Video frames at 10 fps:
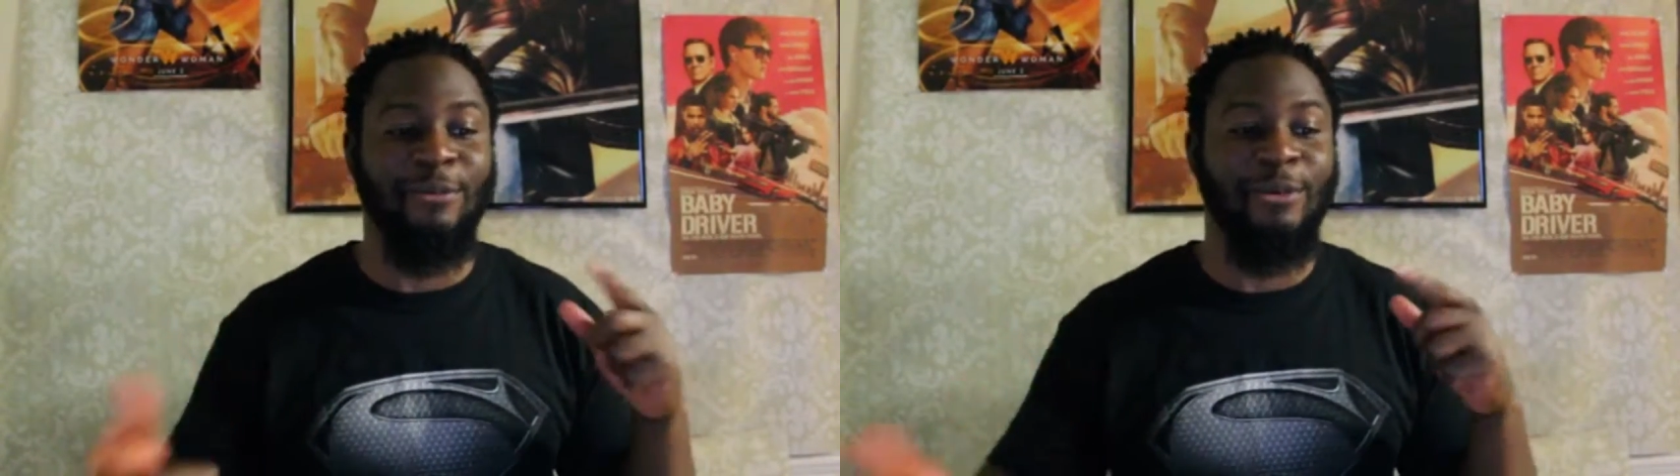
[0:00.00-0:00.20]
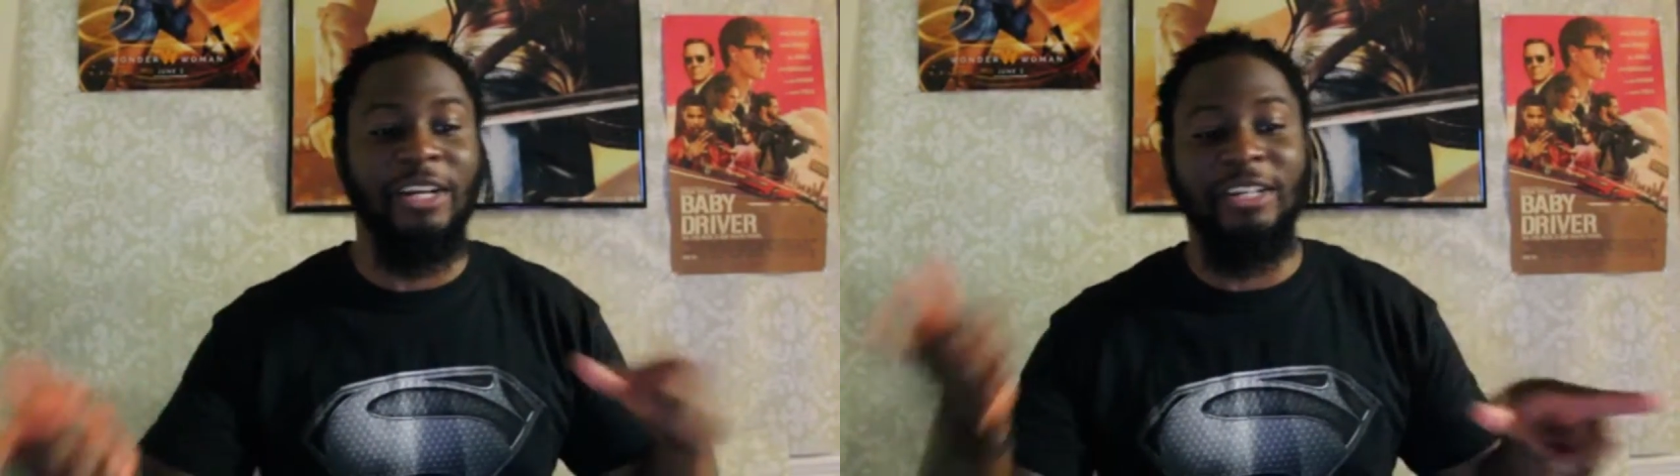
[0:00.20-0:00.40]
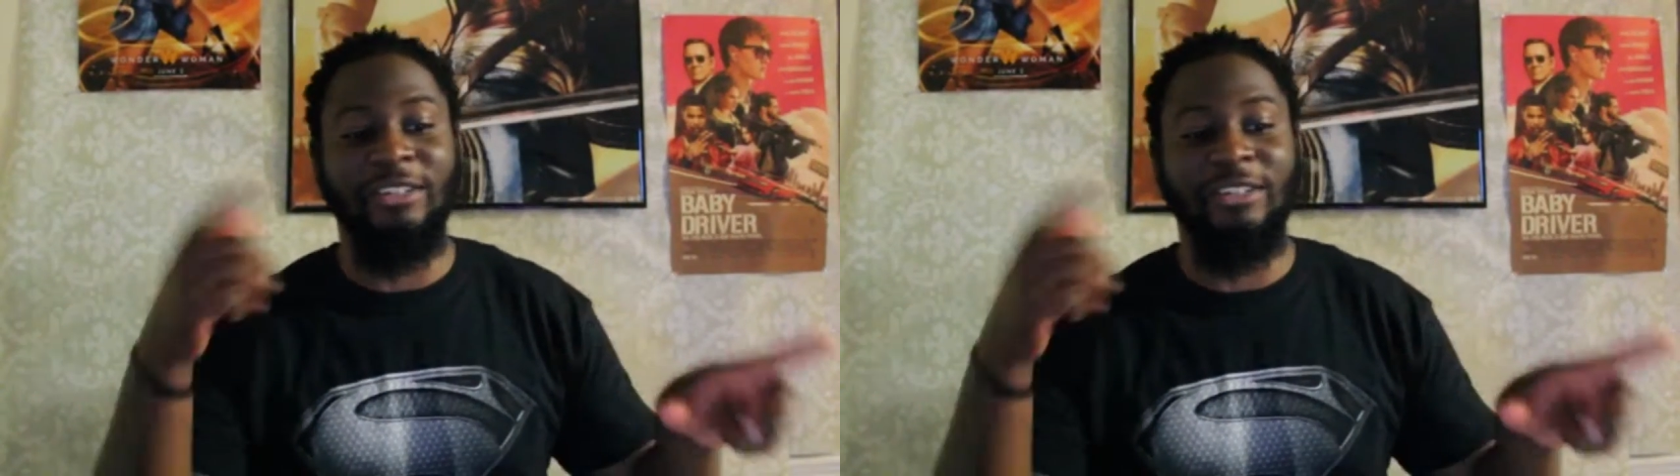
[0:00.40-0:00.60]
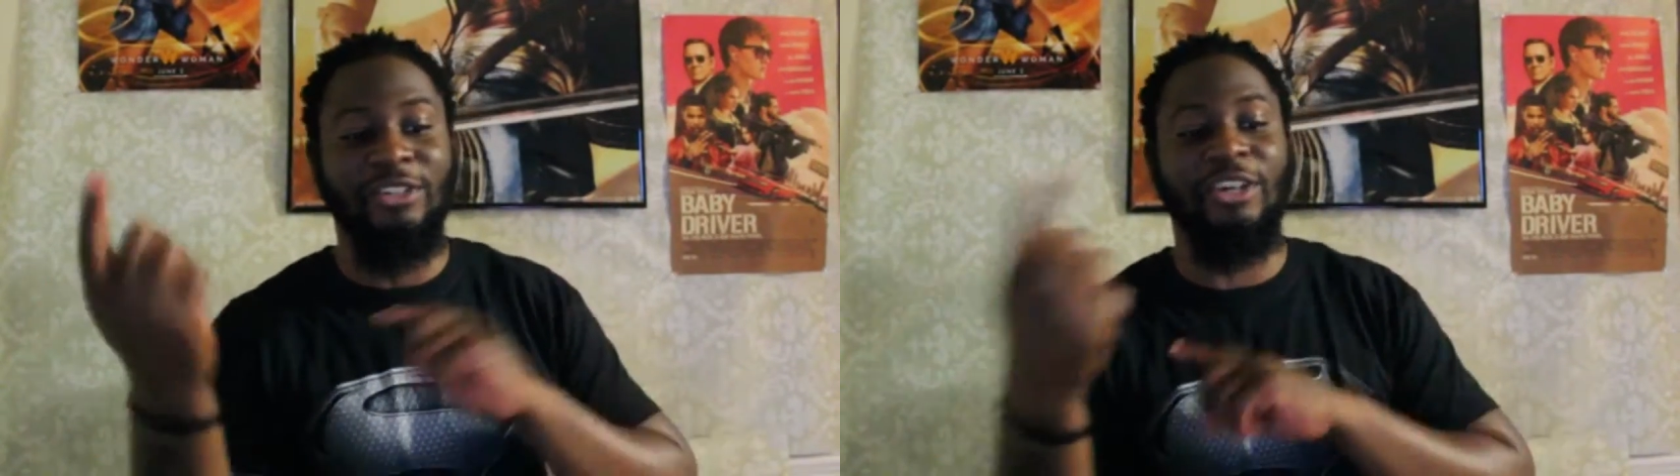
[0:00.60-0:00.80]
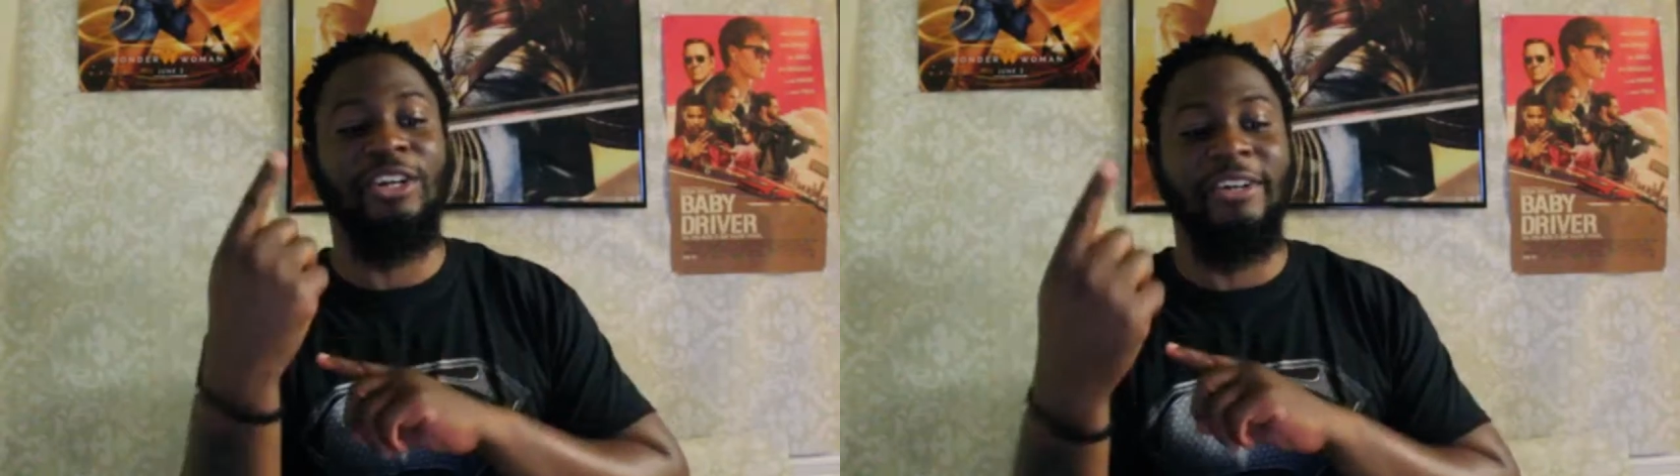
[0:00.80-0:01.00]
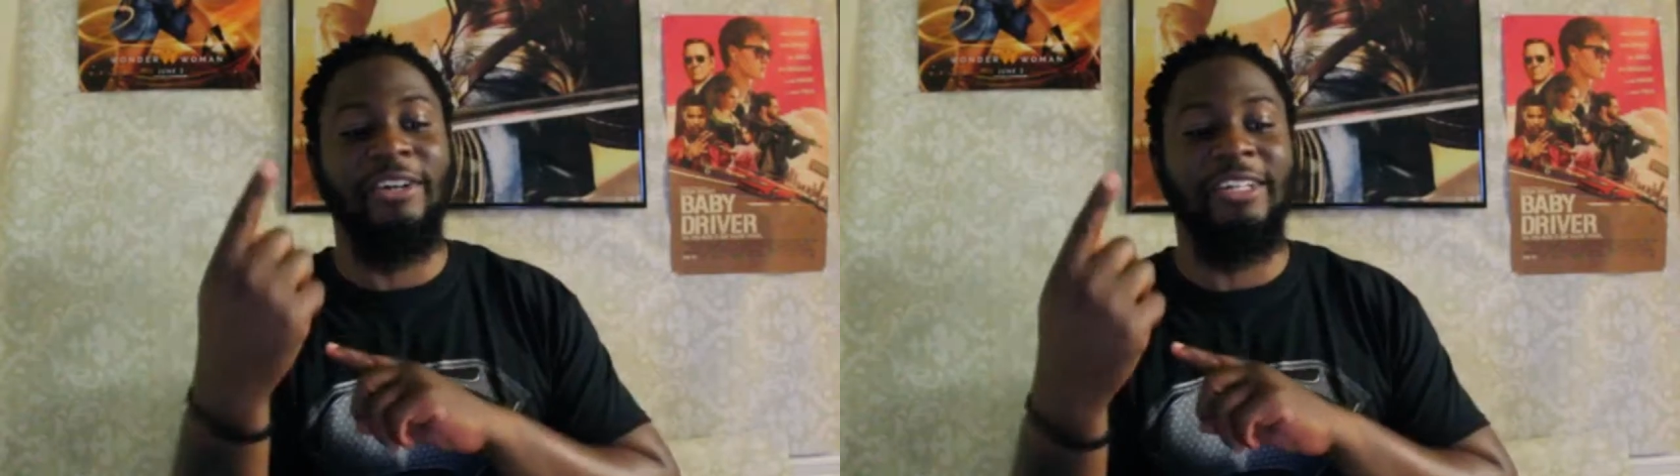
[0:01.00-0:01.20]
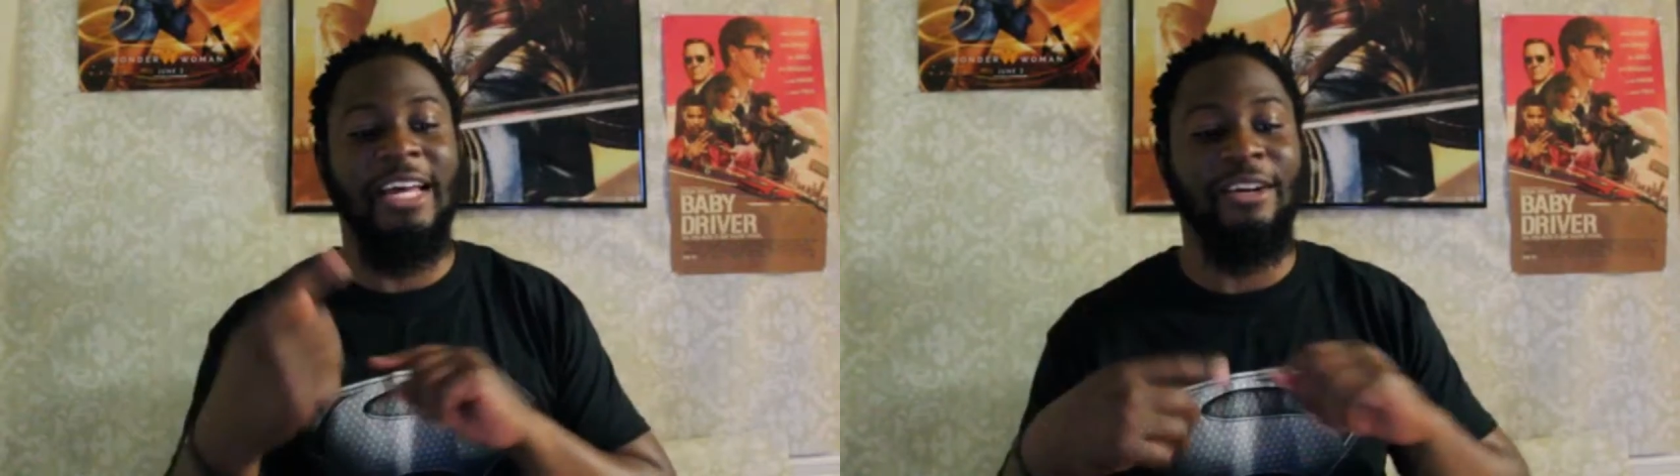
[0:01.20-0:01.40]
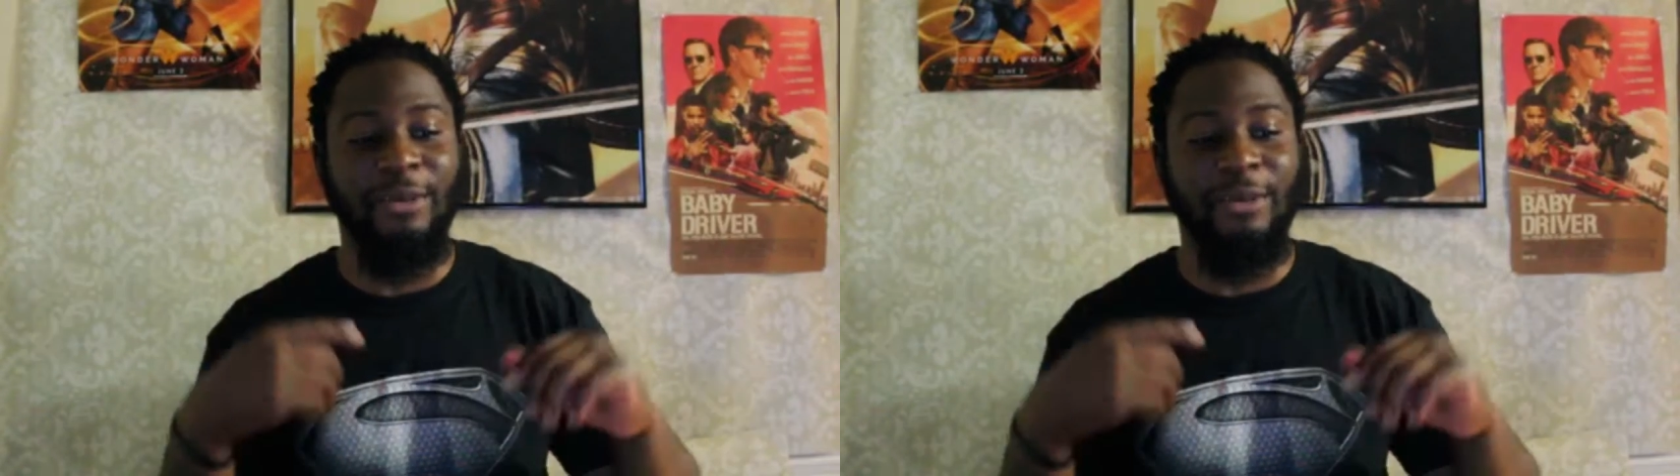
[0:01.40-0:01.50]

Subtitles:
We're gonna turn it on its head.